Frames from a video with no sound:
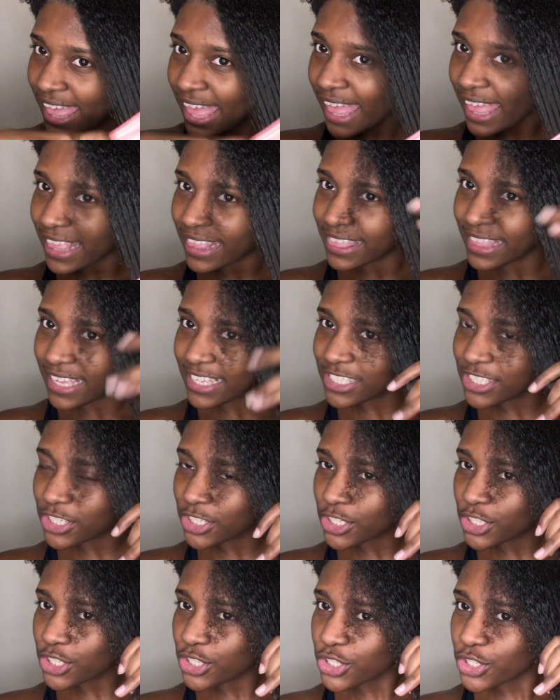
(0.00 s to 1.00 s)
and that's
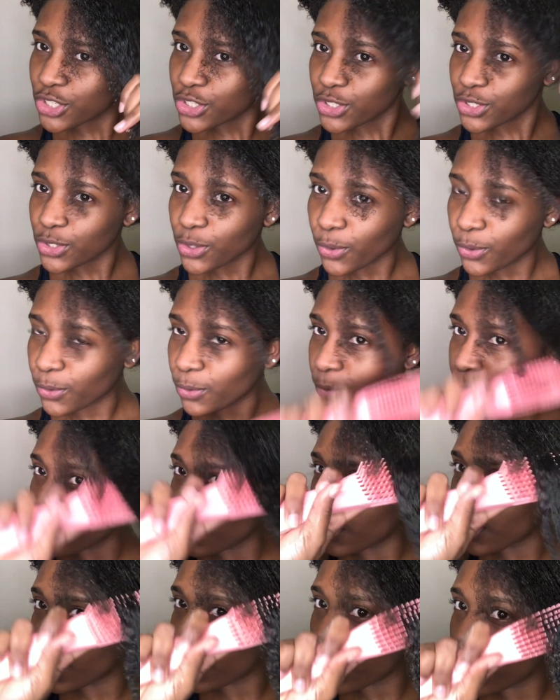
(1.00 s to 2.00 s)
just so
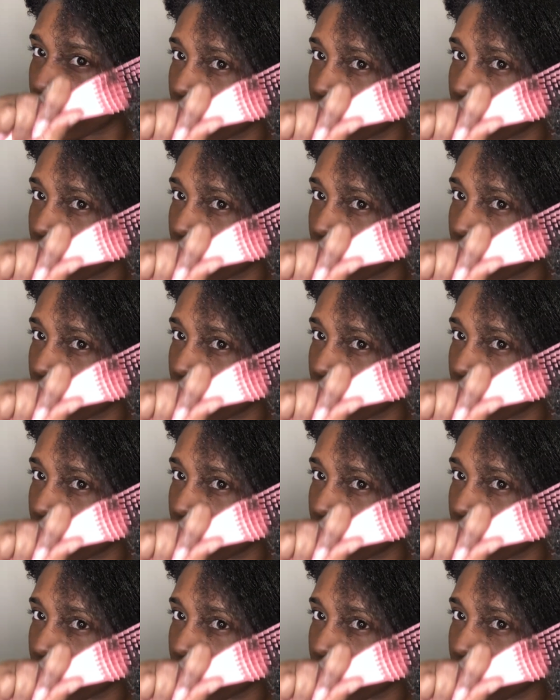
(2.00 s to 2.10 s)
cool.